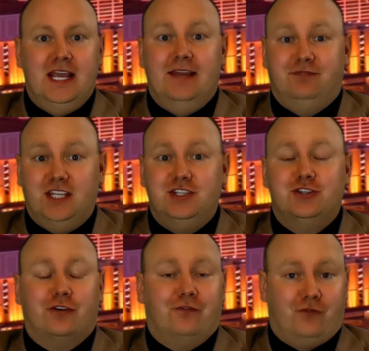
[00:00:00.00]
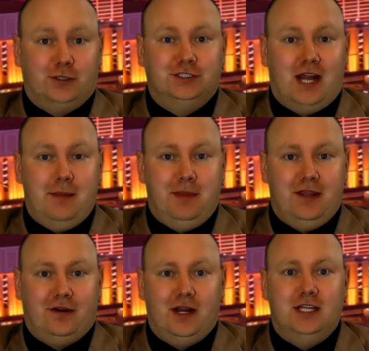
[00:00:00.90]
If this is your first time
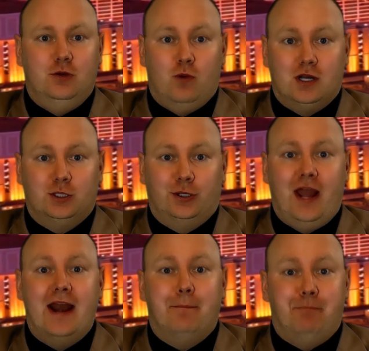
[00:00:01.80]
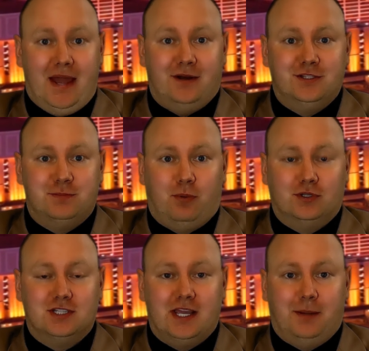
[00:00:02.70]
here and you want to learn how to bet on
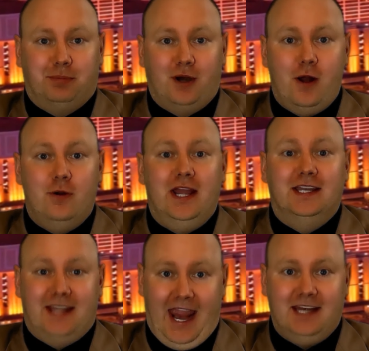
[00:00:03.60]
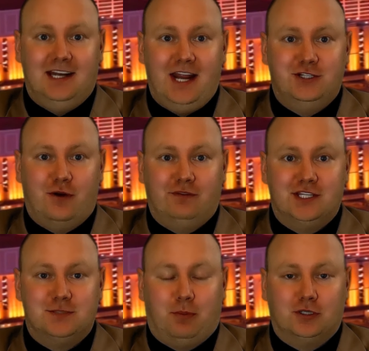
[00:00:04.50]
sports like a pro and gain an edge over the
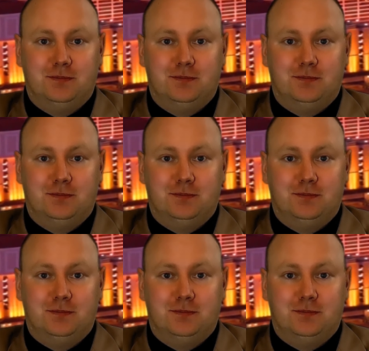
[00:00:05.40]
sports